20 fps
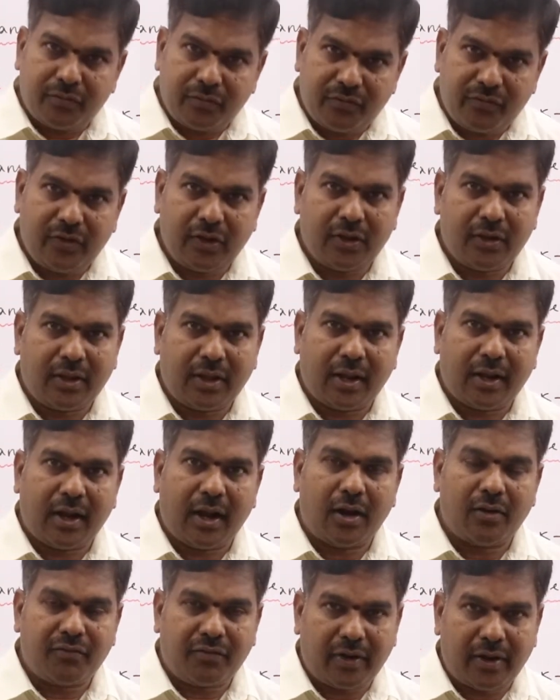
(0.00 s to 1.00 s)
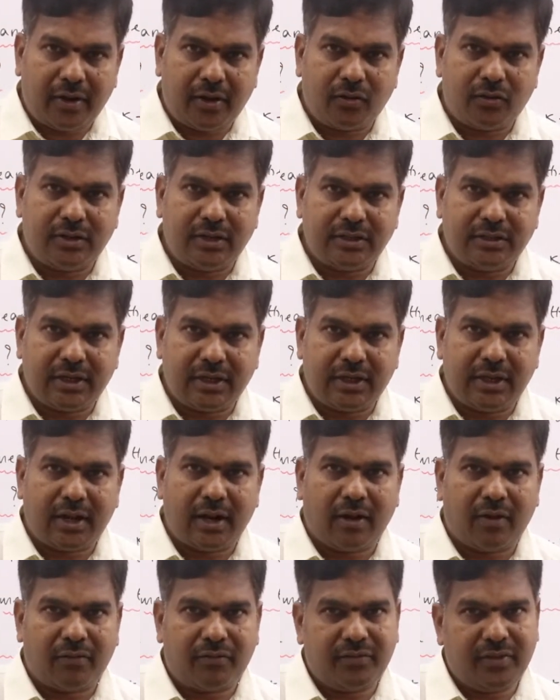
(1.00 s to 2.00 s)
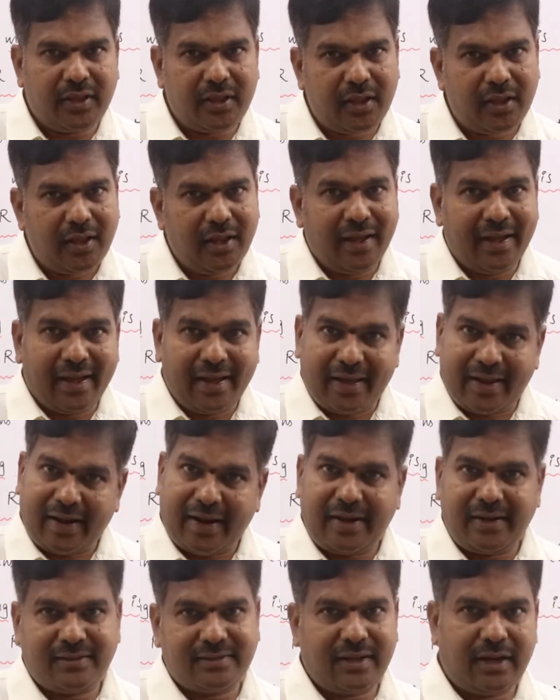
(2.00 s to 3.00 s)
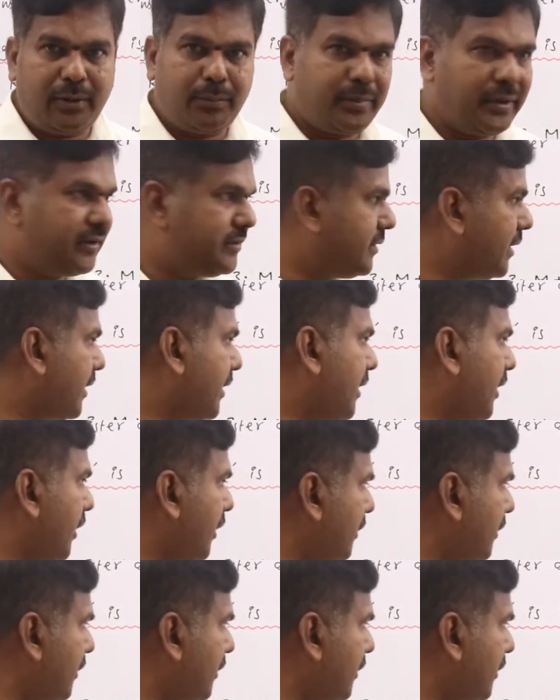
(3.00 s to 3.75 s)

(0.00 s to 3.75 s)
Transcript: we cannot find out the gender of the right side person.